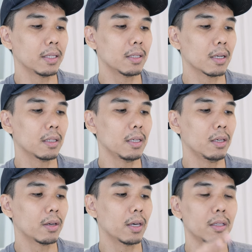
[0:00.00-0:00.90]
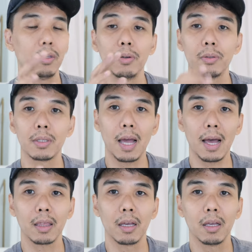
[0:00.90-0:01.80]
basically you can use
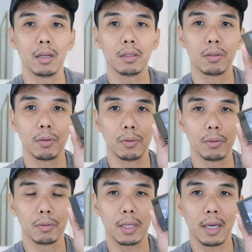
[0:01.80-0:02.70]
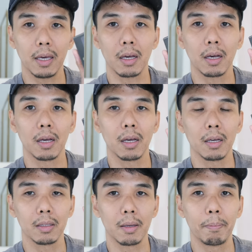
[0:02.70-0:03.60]
that to take
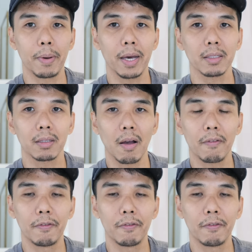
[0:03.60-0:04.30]
the best